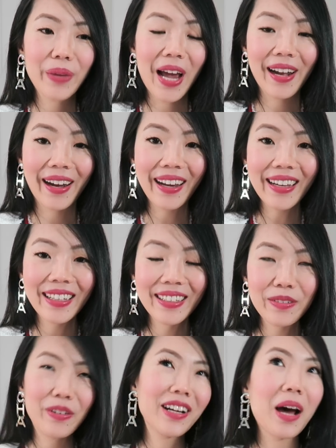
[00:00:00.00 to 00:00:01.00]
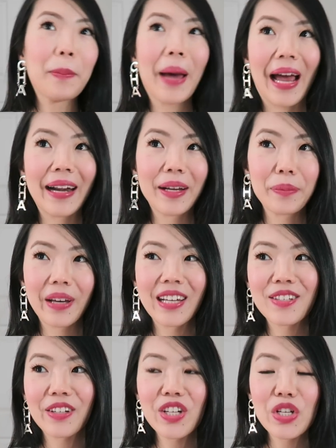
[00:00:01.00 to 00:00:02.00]
panic. Well, not panic, but
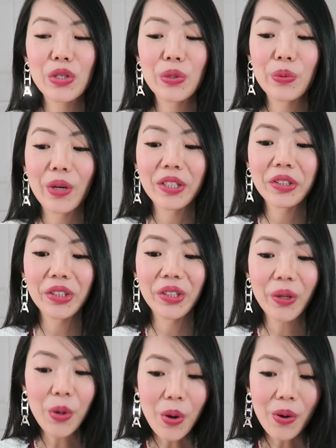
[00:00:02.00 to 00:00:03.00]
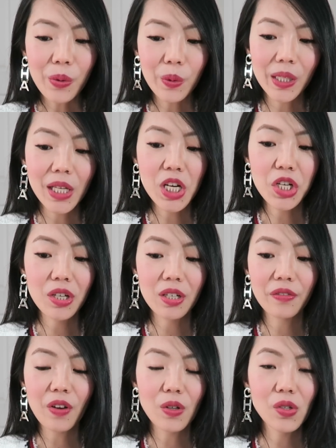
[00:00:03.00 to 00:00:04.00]
I started to wonder whether I should
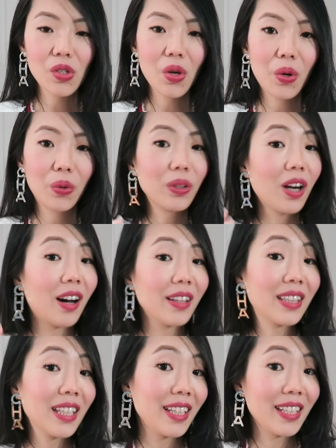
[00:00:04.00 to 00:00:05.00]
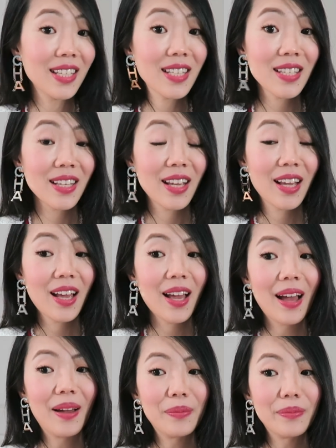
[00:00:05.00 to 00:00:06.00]
have also got these.
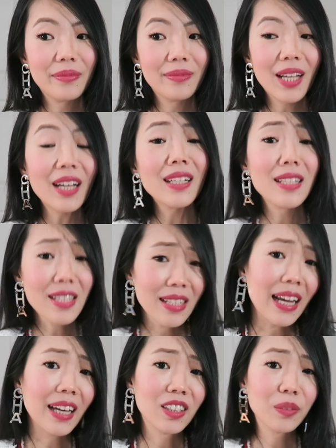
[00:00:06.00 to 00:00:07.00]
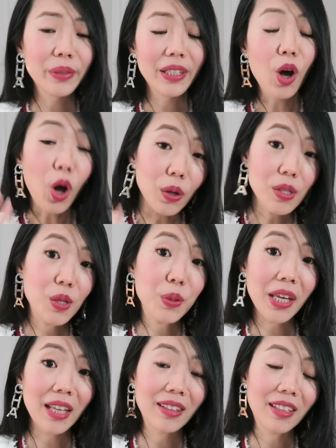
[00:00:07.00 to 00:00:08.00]
Not instead, but
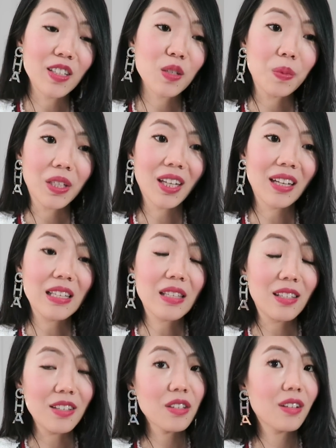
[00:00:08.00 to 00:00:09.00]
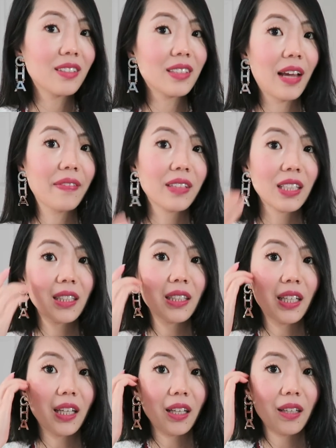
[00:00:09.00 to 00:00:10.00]
also get these, because these are
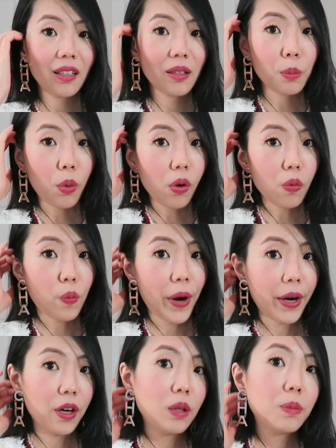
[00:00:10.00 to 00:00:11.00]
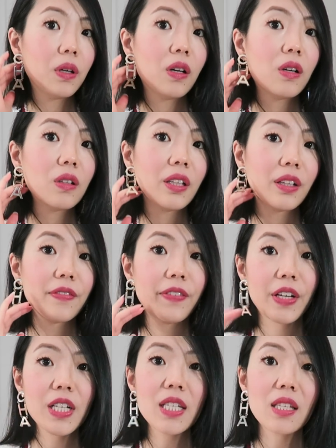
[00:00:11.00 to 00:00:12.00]
definitely more wearable. They're
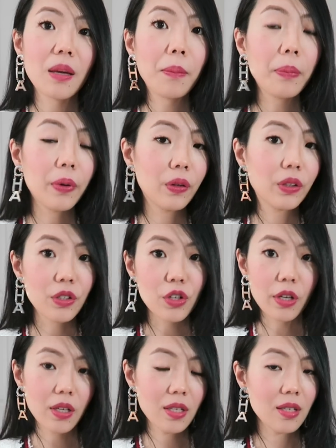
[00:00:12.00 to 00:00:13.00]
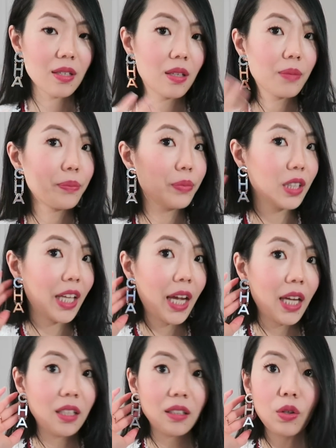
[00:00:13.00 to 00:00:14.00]
very simple. They're just
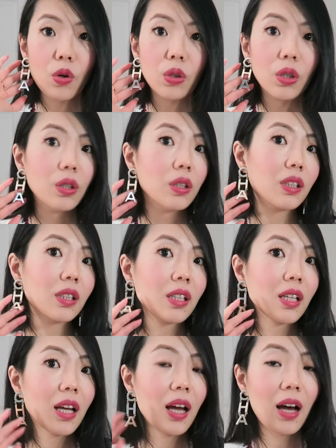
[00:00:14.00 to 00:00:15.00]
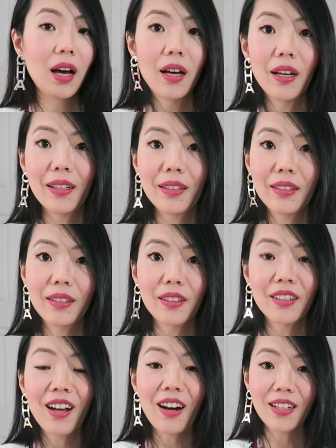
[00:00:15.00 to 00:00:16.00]
plain gold. Uh,
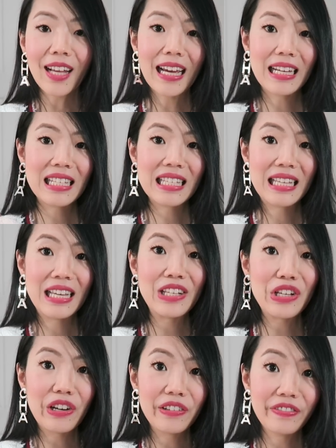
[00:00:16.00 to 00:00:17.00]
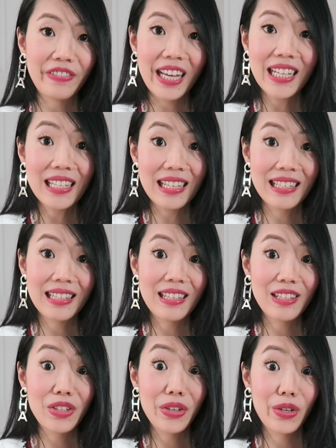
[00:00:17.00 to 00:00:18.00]
they're not as in your face as
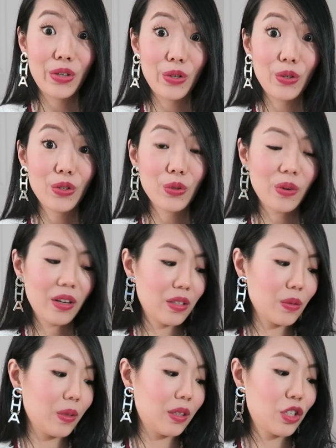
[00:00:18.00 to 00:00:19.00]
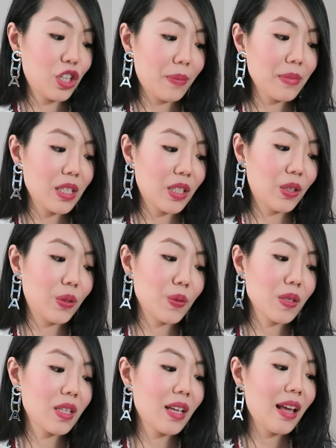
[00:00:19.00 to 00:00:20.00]
these huge ones with the
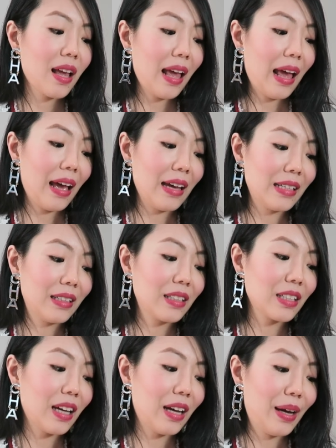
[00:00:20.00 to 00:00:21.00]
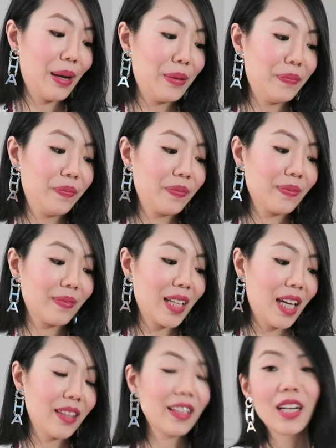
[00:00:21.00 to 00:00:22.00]
gemstones, and um,
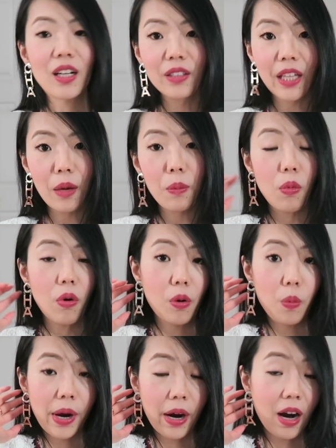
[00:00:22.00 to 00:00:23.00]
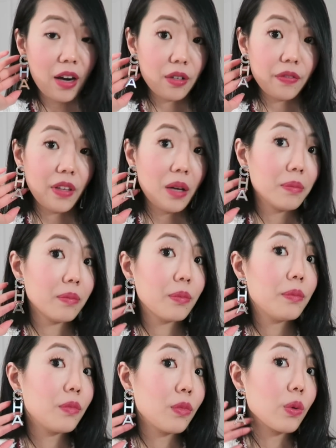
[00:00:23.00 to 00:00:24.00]
I think I'll get more wear out of them
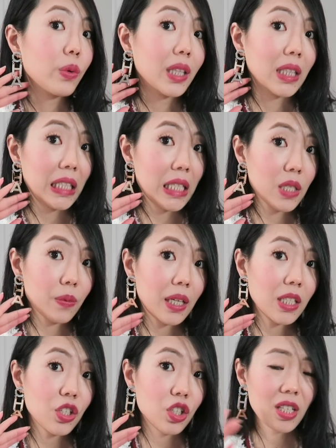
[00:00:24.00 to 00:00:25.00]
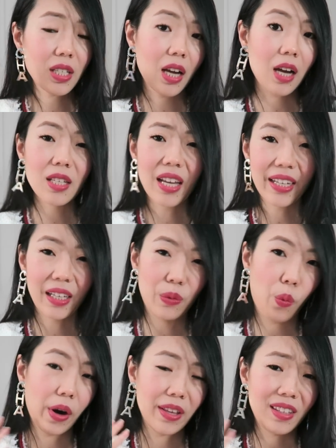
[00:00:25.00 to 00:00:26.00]
with these ones, just because I
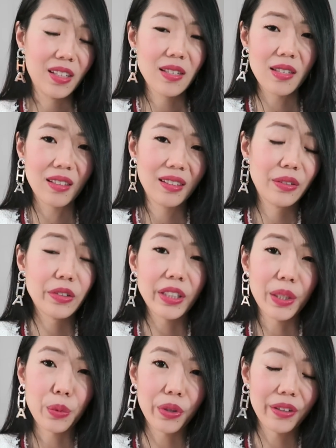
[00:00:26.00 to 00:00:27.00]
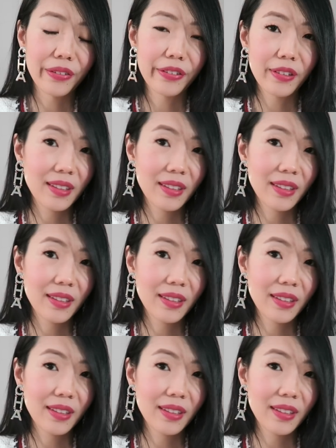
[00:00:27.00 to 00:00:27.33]
can wear these literally with